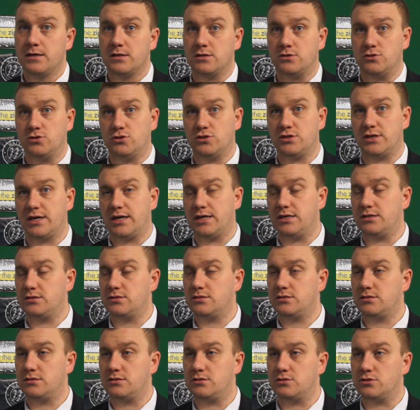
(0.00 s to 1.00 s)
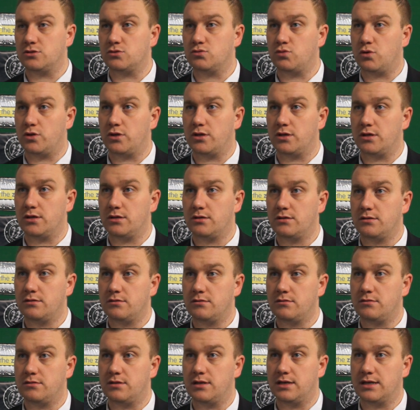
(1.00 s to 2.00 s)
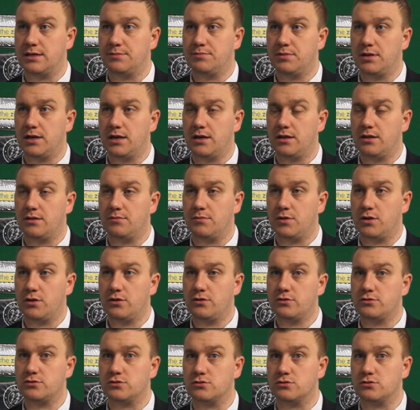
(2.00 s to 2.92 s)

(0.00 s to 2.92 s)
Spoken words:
As you say, he's just won the League Player of the Month,